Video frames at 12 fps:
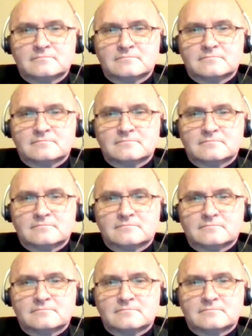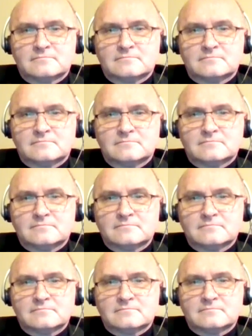
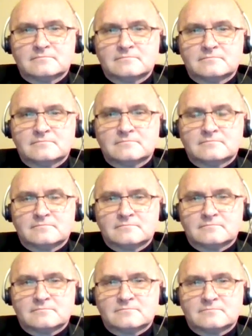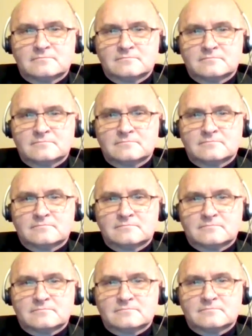
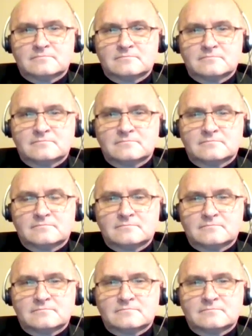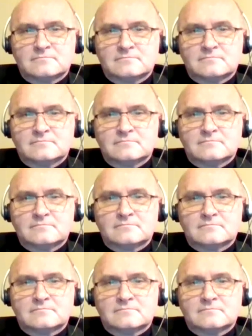
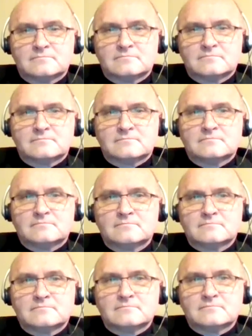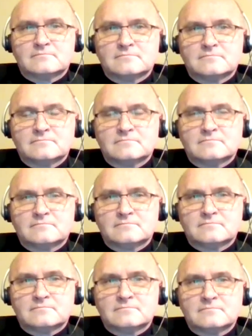(not speaking)